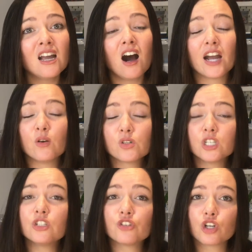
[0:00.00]
I also
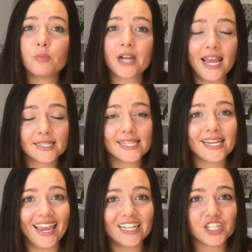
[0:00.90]
do shop on Etsy
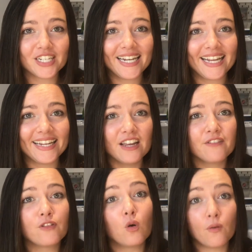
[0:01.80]
occasionally
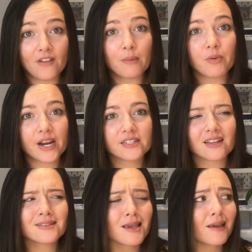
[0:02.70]
for fabrics. I
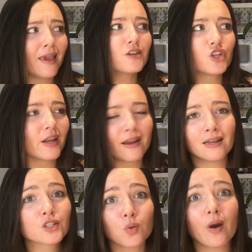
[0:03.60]
say occasionally,
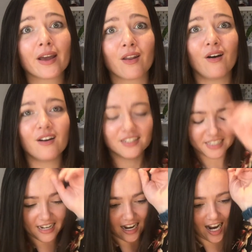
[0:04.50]
it's quite a lot.
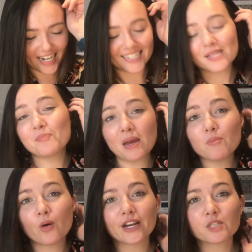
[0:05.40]
It's a bit
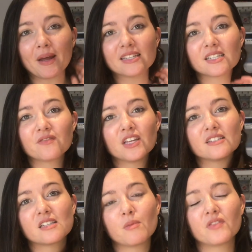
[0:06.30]
more expensive than
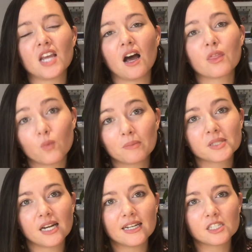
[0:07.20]
some of the other
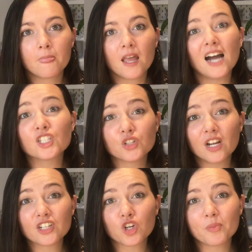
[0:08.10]
websites. I do
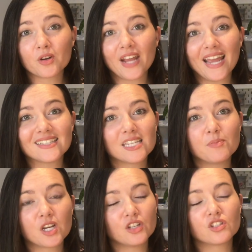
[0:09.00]
like shopping on Etsy
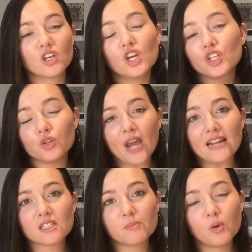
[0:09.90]
because you can
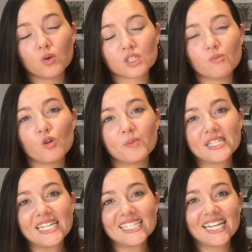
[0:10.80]
support small
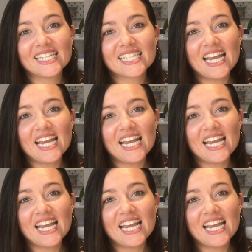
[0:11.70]
businesses,